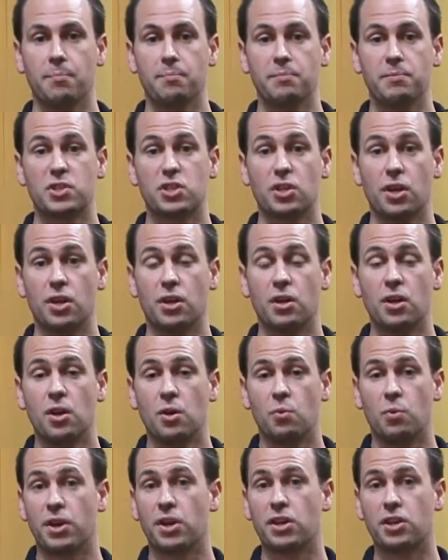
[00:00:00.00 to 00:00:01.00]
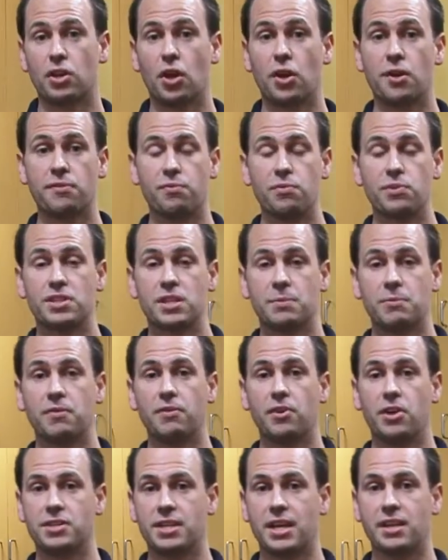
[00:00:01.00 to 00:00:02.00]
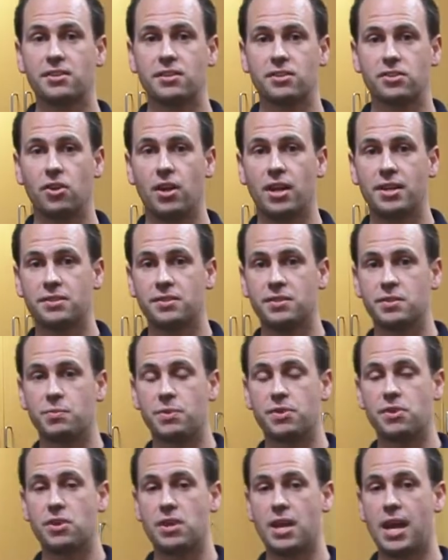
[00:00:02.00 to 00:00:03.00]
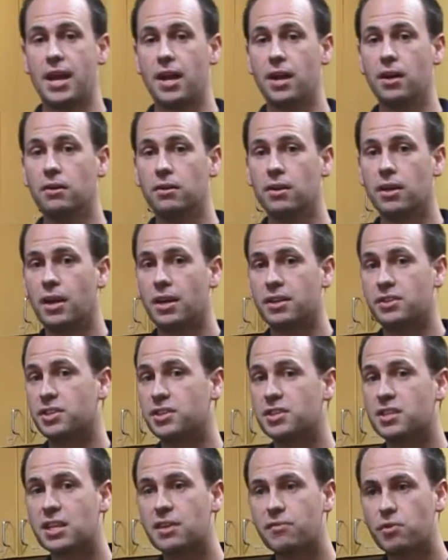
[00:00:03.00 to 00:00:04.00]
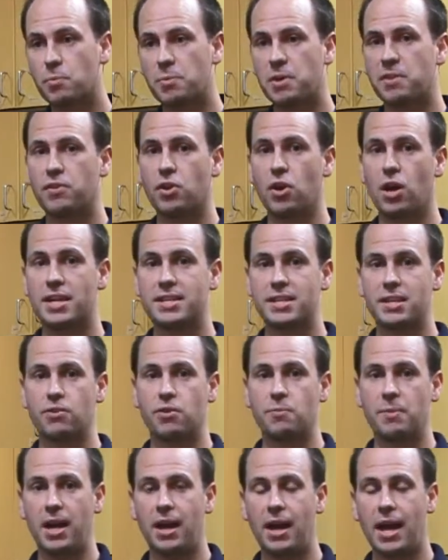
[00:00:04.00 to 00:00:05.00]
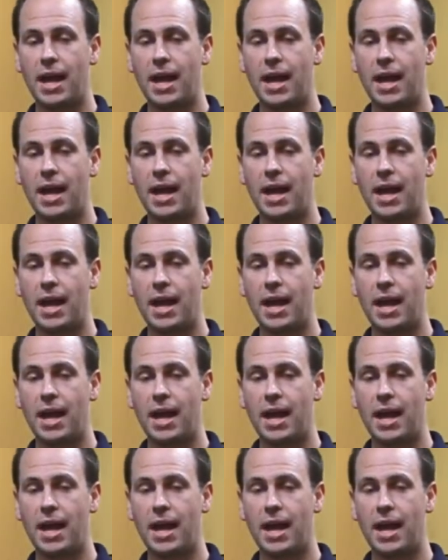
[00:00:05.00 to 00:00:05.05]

So we're going to go through some of those exercises with you now, just to give you a bit of an idea about